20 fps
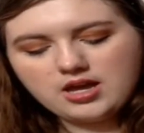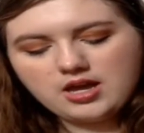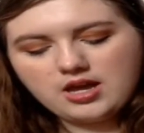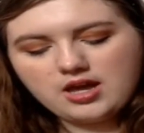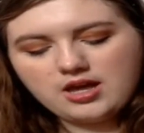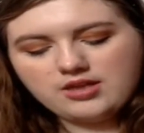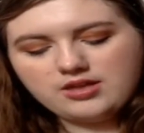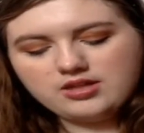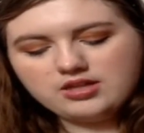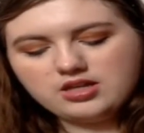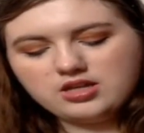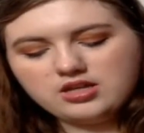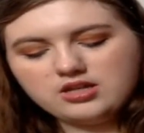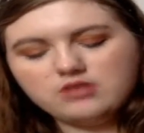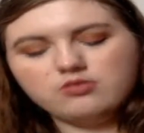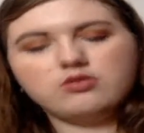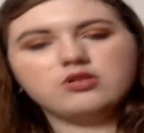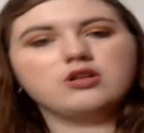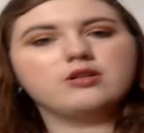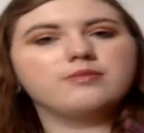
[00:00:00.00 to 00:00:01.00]
And this is
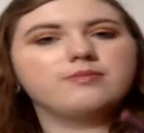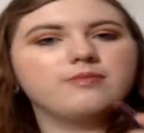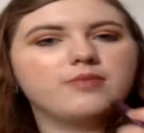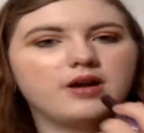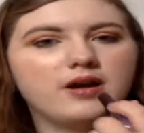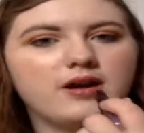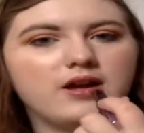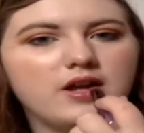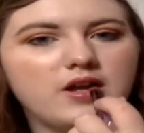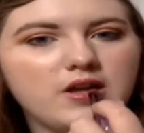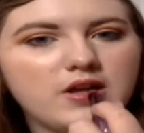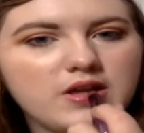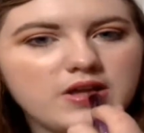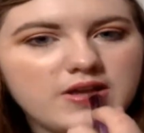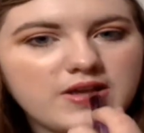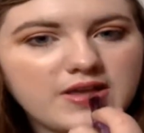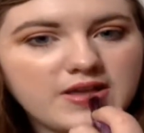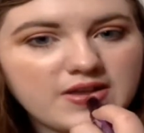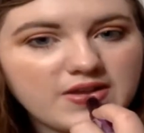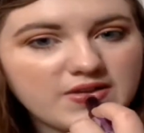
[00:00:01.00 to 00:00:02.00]
one of my
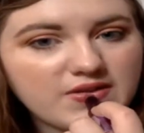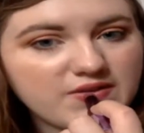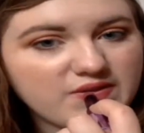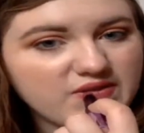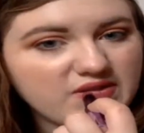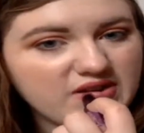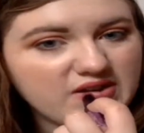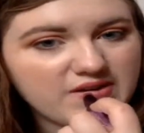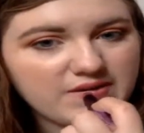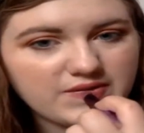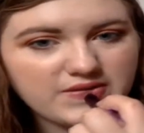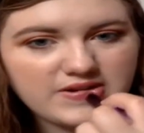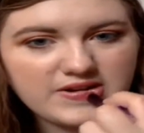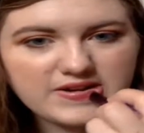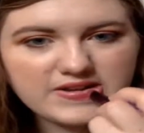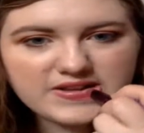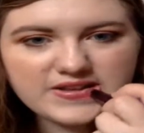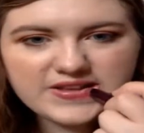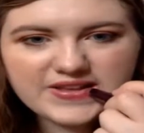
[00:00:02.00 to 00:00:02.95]
favorites.